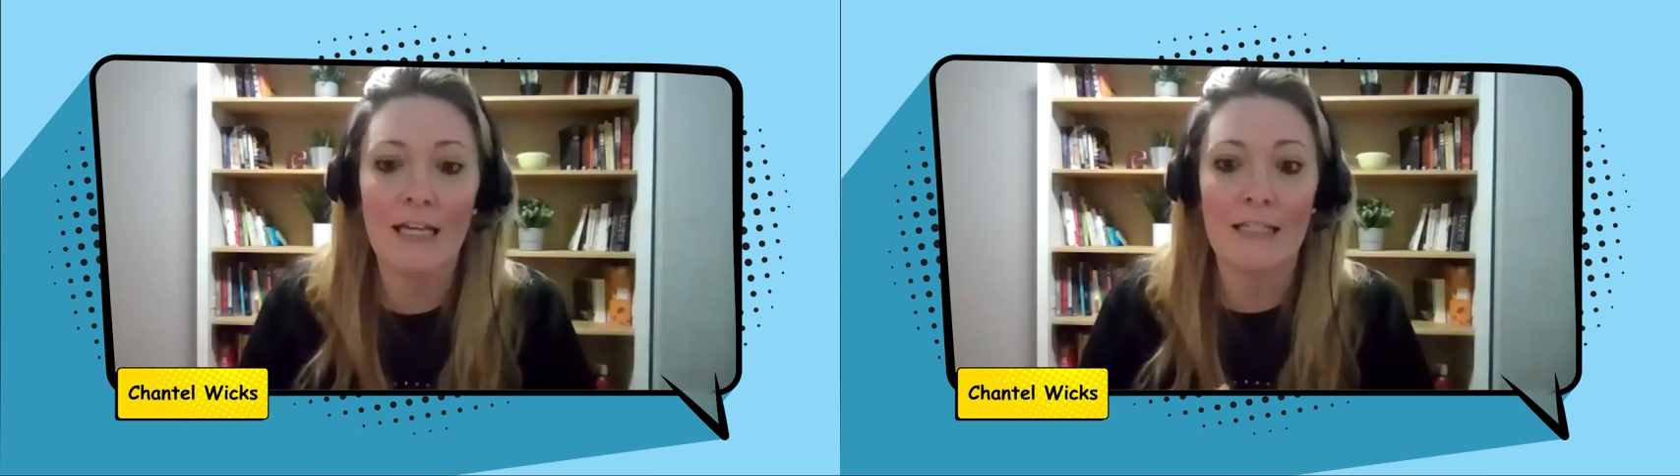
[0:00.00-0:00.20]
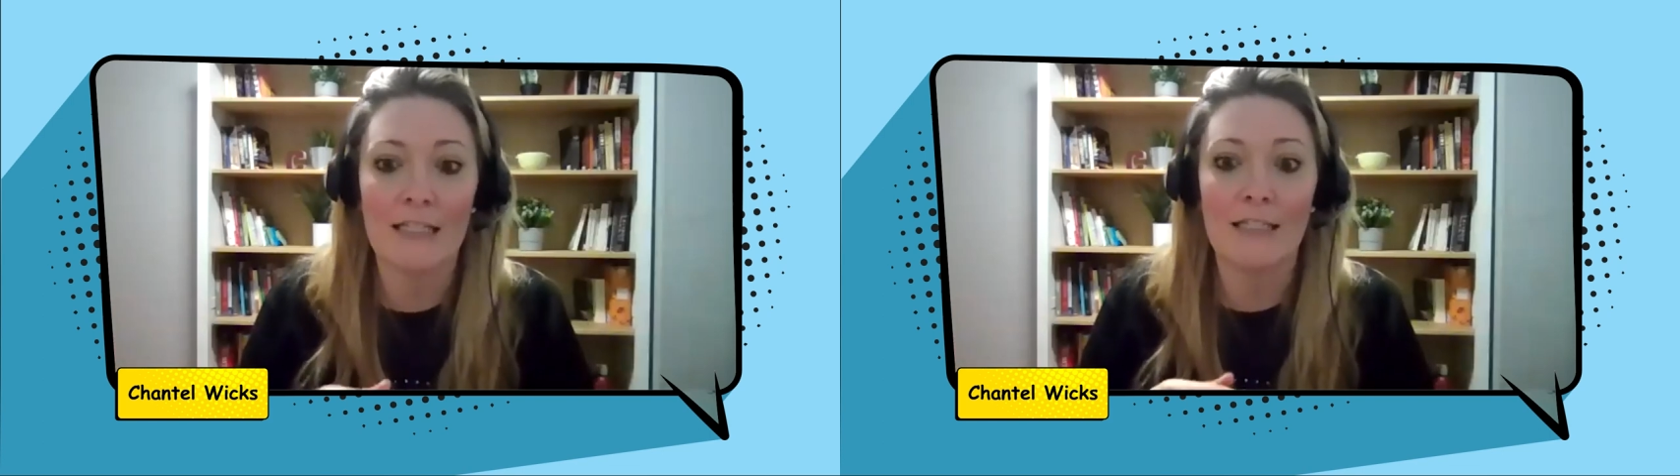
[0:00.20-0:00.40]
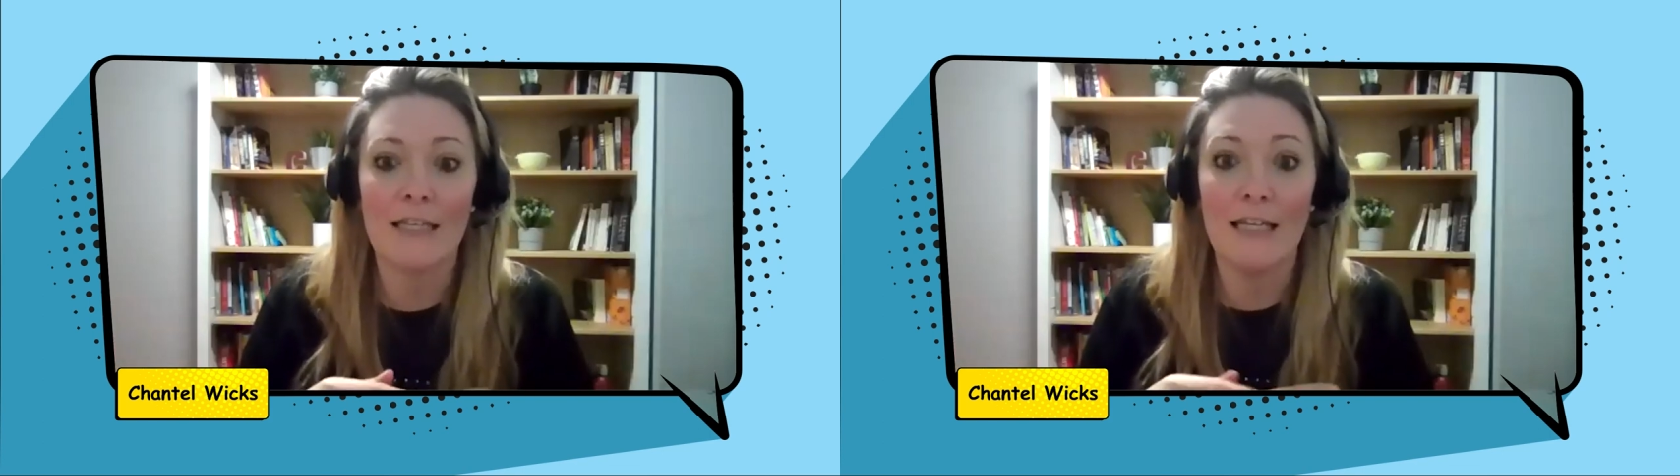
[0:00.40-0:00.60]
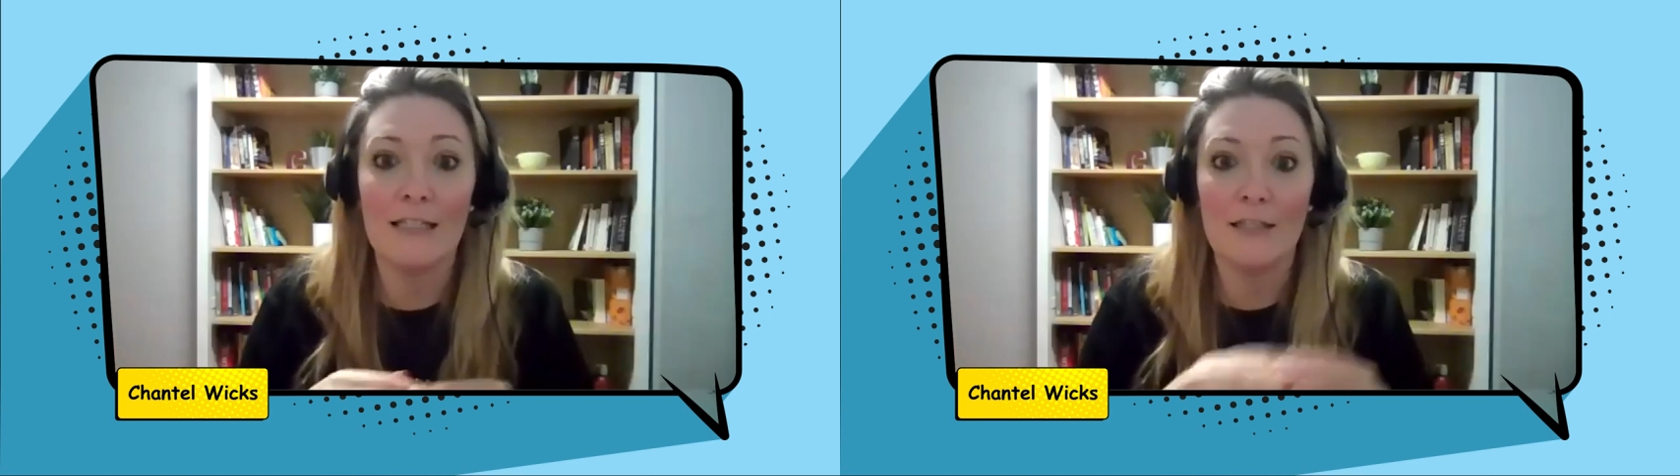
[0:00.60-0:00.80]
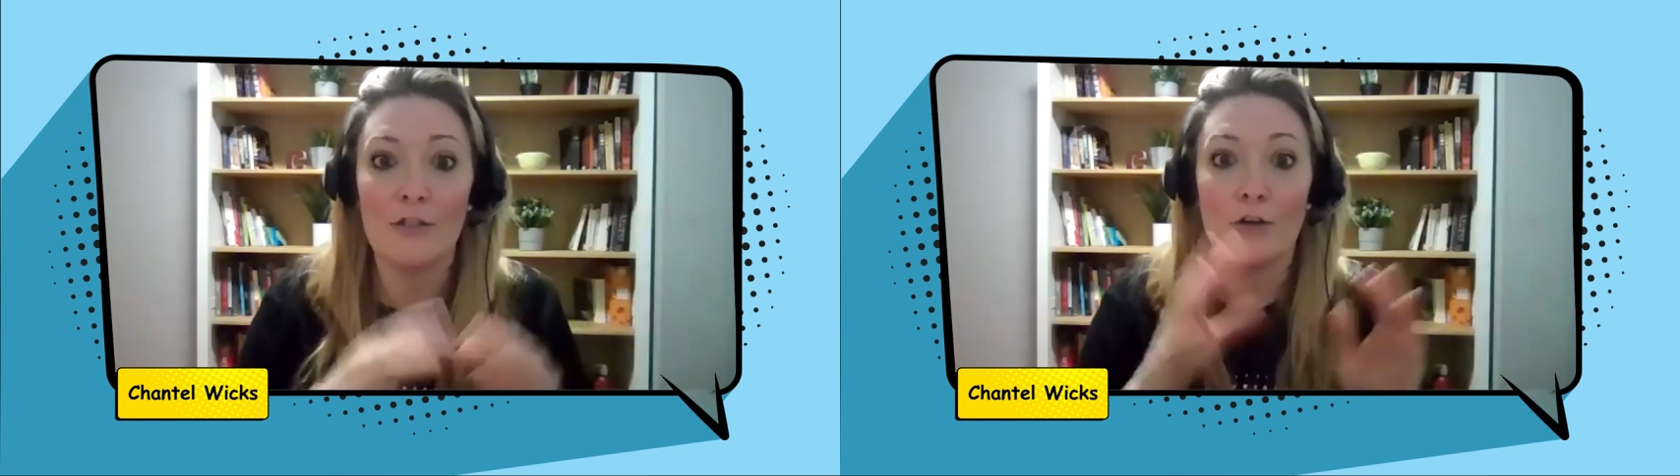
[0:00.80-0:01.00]
It's
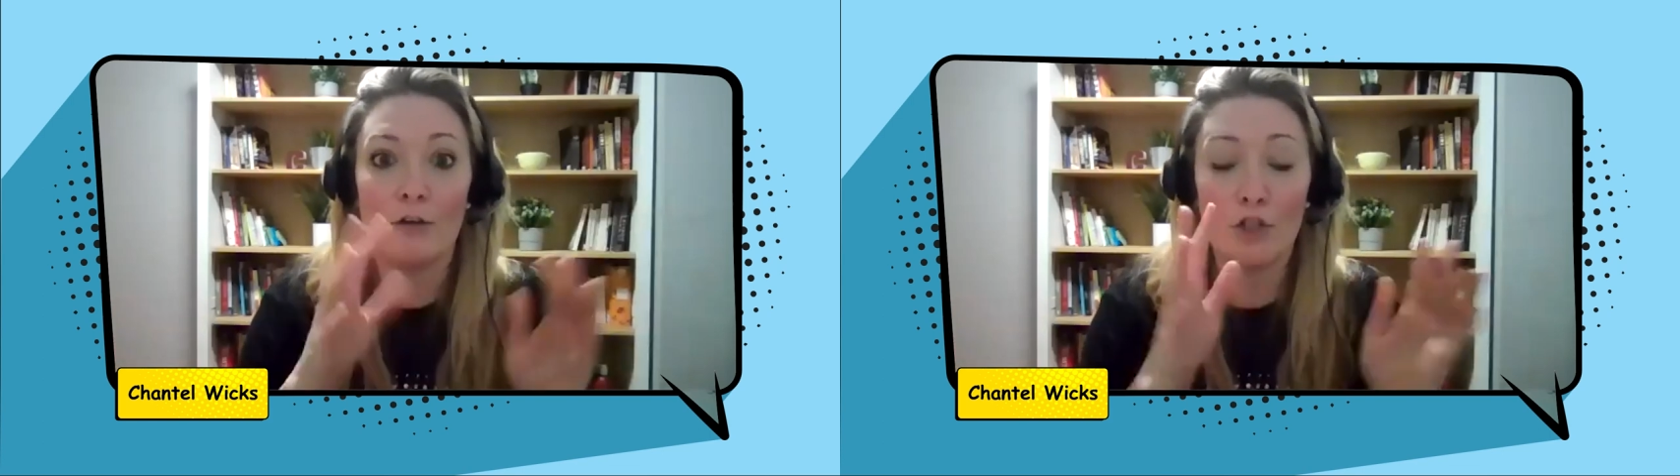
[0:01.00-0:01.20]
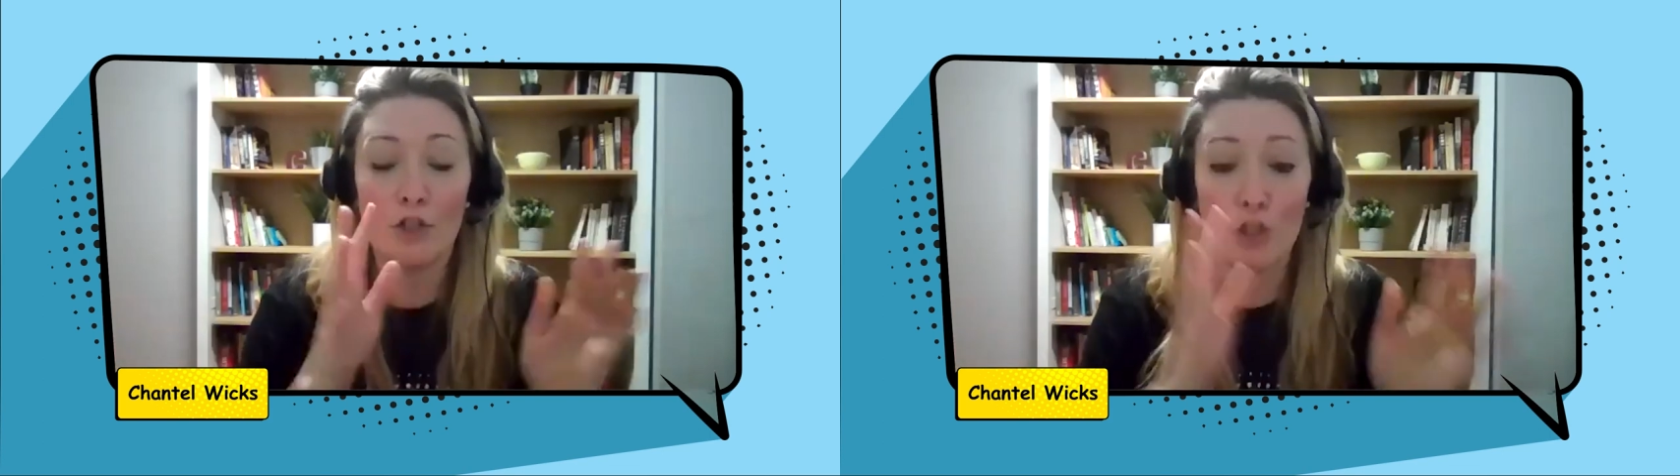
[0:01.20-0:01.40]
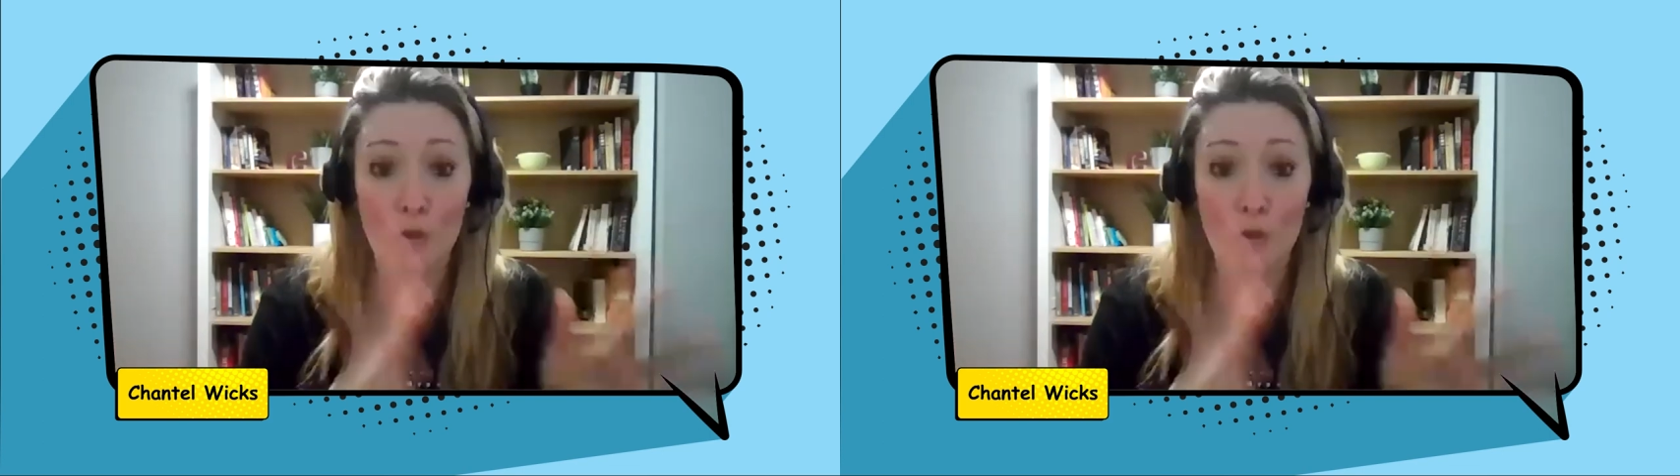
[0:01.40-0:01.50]
it's two